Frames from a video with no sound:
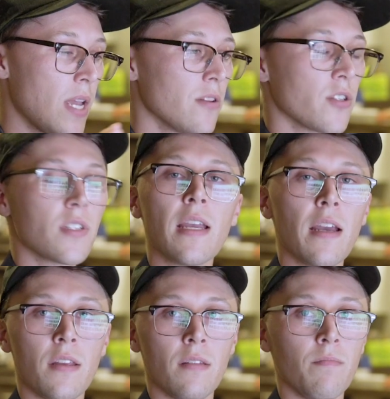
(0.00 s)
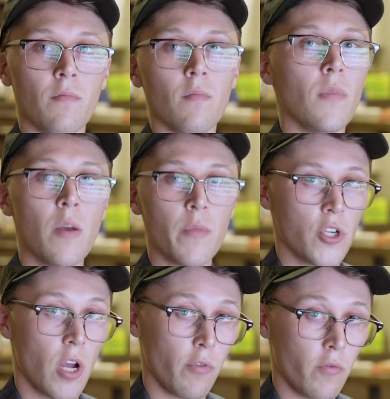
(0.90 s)
You can't just take any
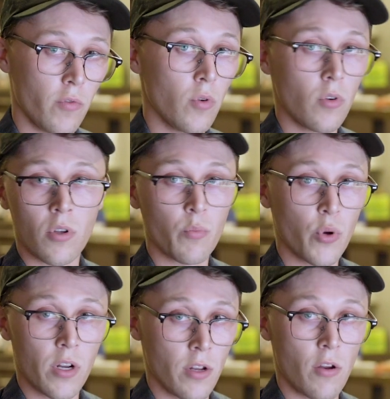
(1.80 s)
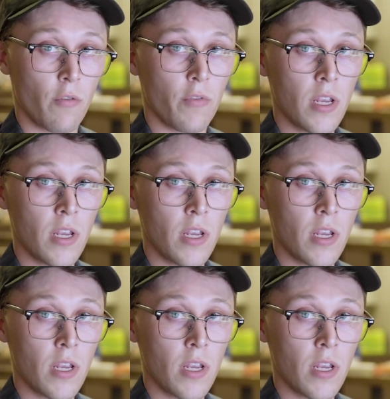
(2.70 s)
image off of Google and put it in your